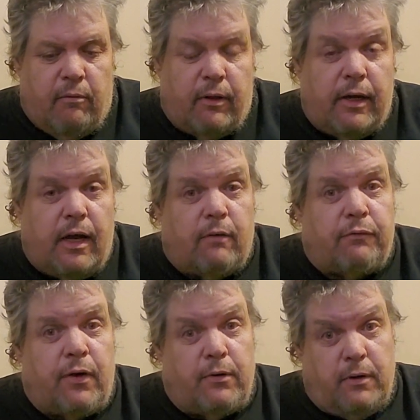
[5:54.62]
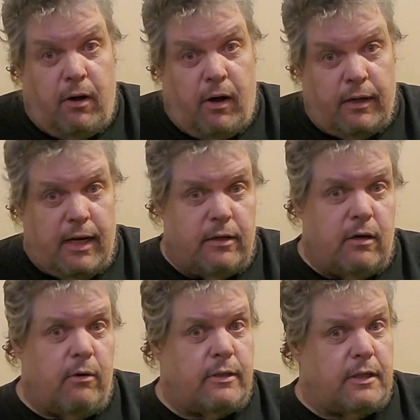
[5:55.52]
Well, he got a phone call. He had to
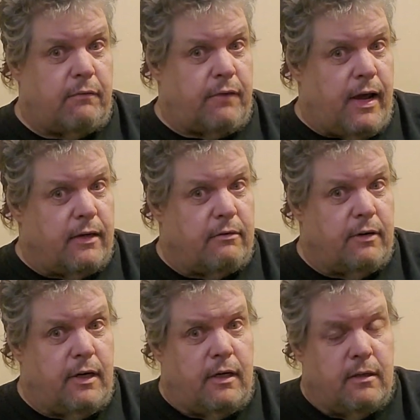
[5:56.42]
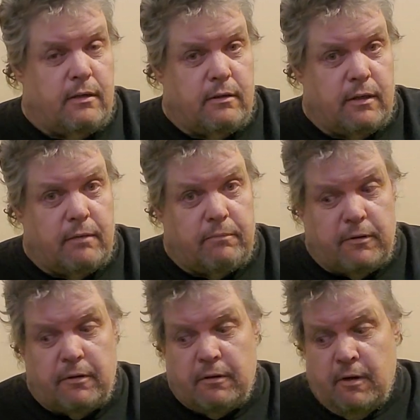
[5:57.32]
go into the factory
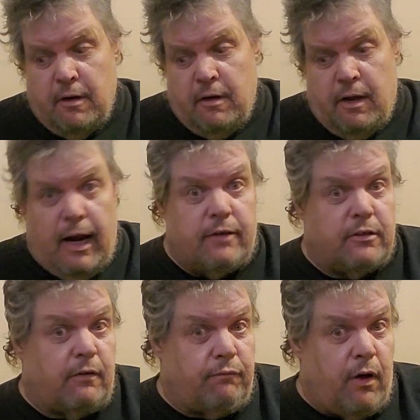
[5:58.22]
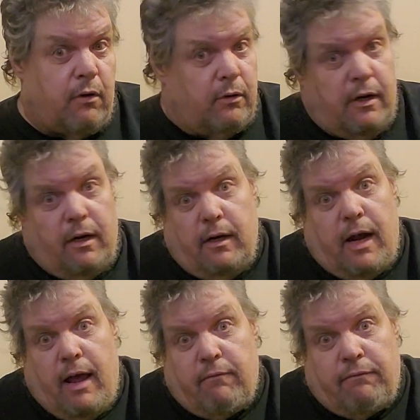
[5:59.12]
to answer the phone. They didn't
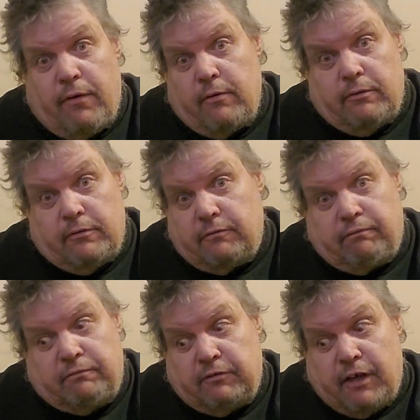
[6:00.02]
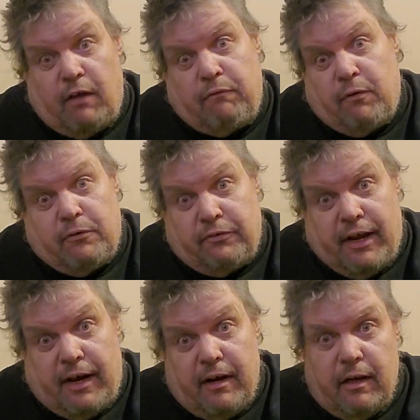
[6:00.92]
have cell phones
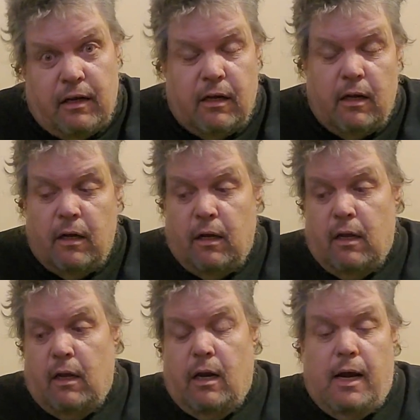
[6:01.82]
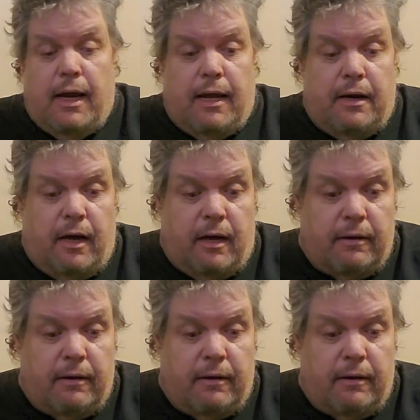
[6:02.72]
then. And